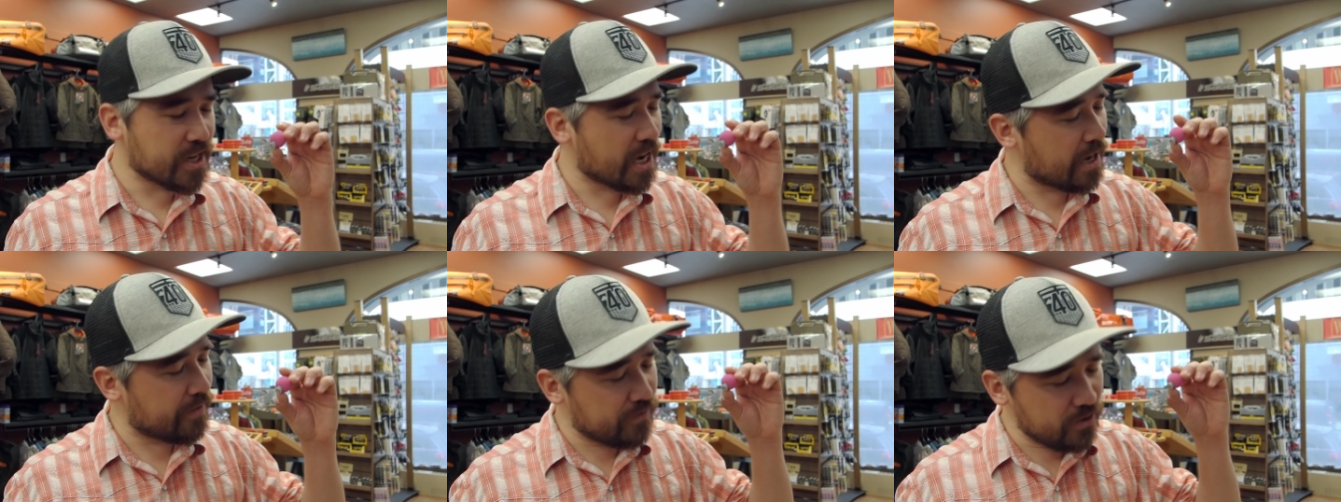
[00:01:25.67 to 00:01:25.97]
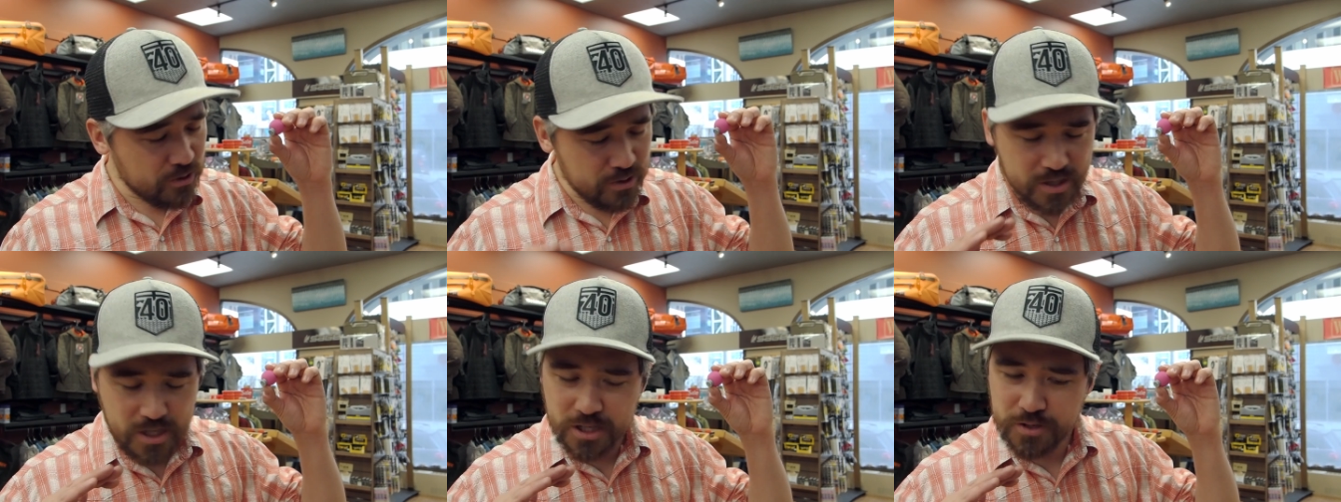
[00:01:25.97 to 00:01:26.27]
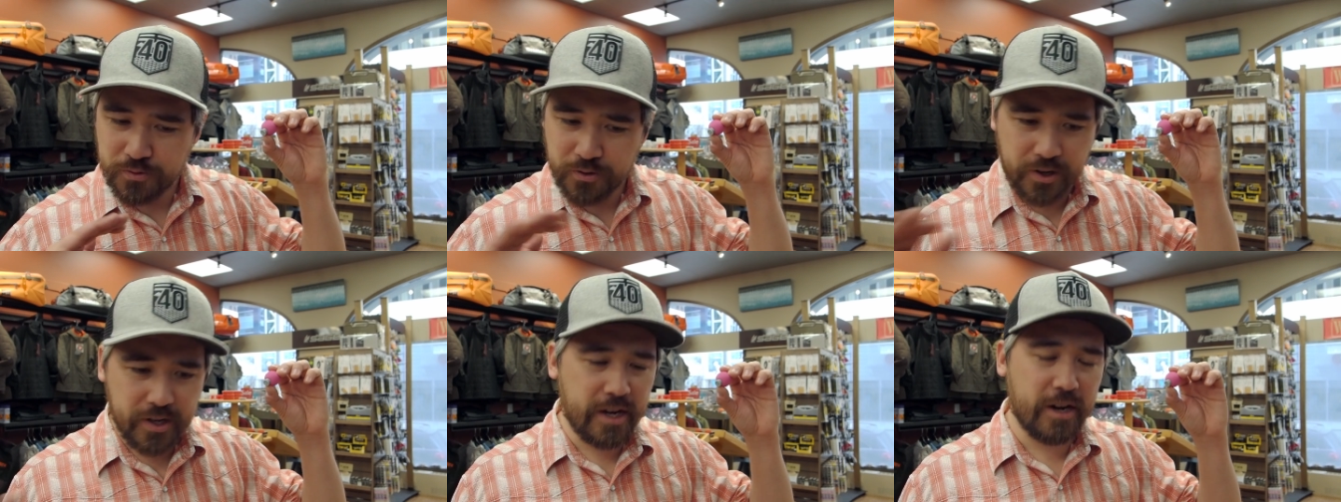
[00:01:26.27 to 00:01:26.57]
I've used these
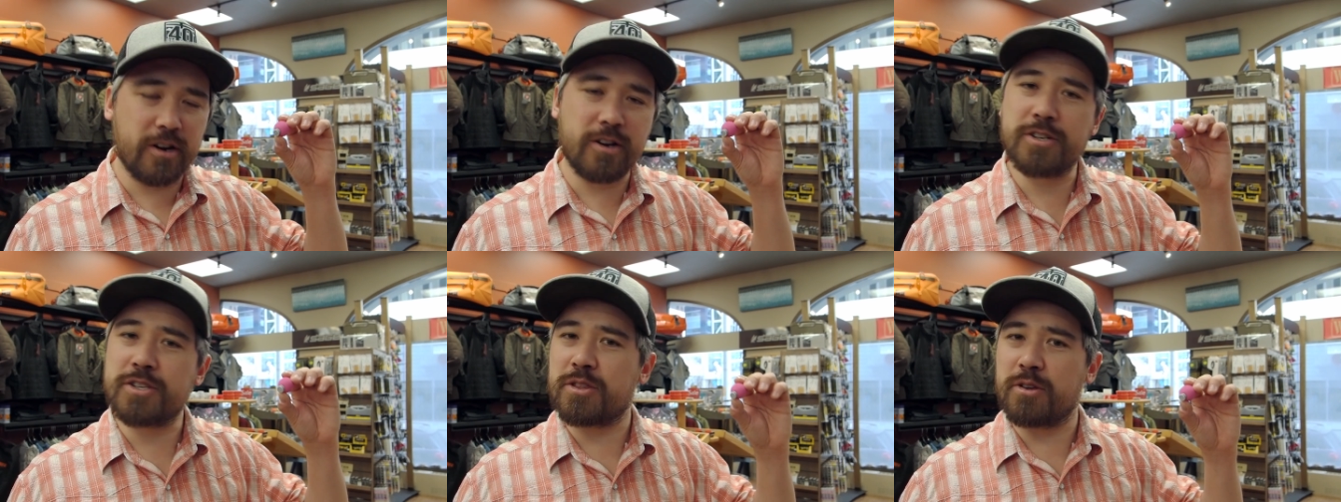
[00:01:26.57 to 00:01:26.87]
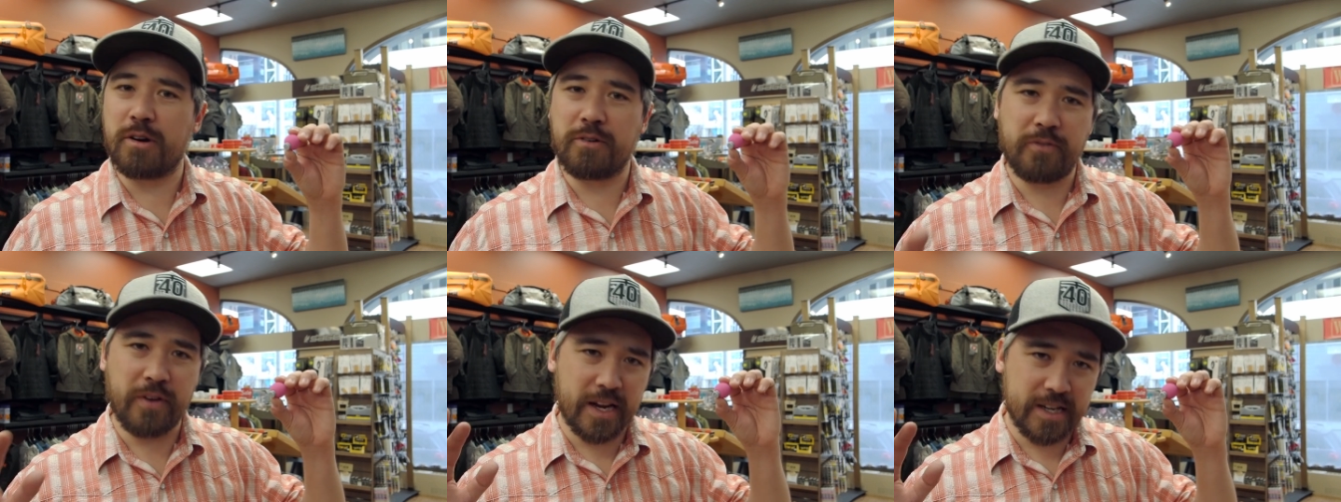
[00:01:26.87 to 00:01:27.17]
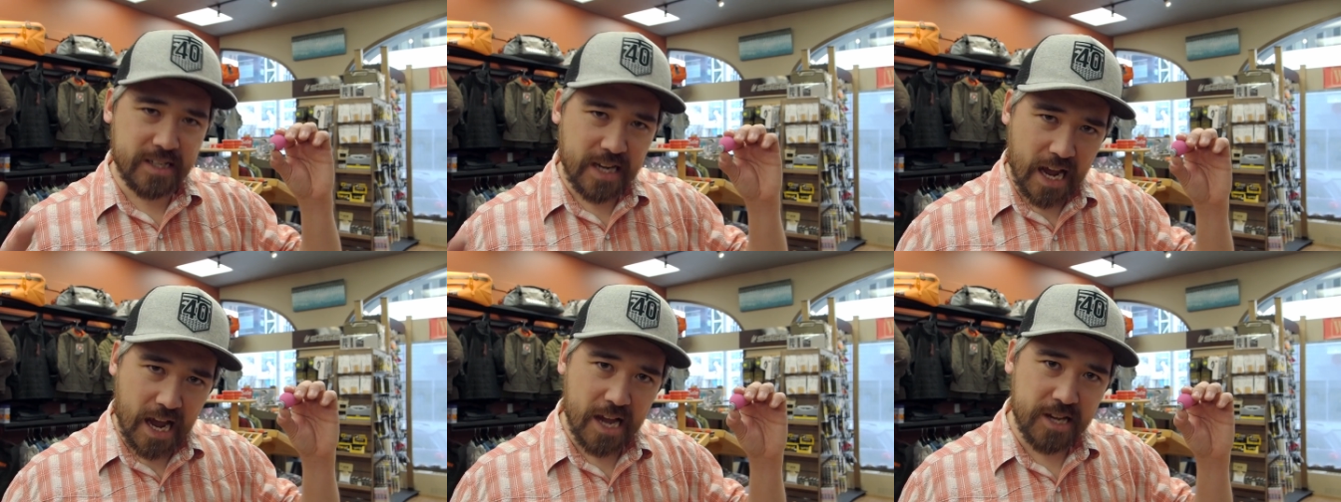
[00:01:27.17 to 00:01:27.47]
for years. They're a
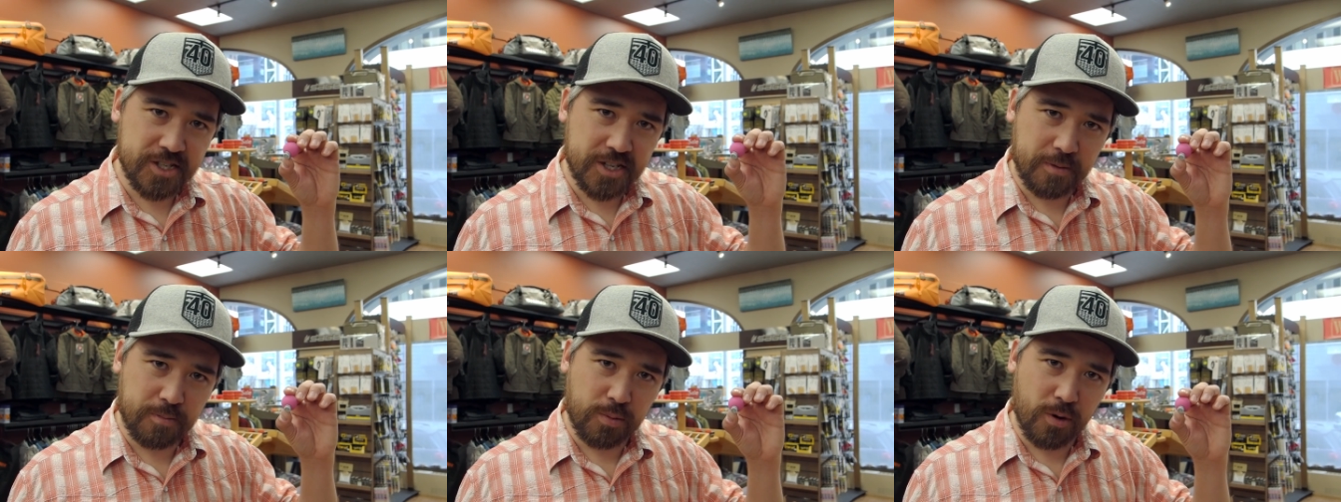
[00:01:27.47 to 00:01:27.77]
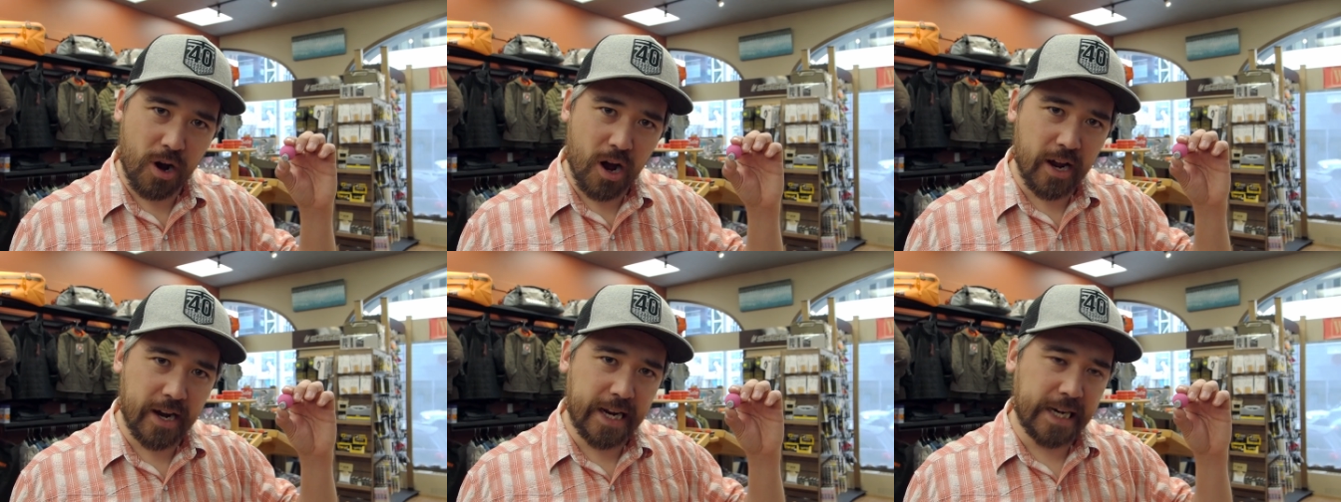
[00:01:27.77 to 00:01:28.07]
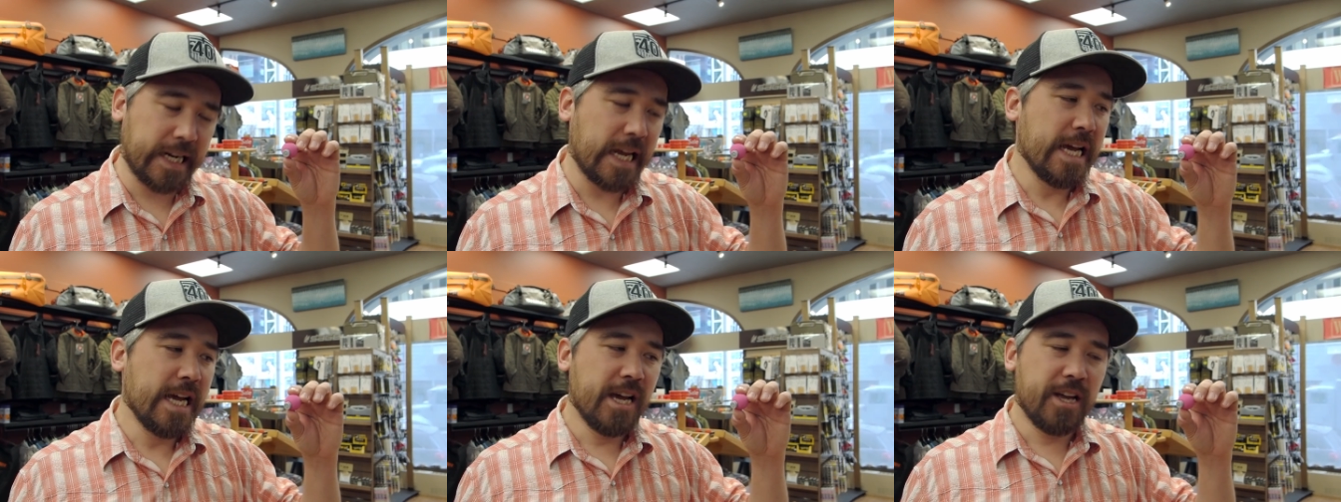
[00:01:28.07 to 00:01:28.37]
fantastic product.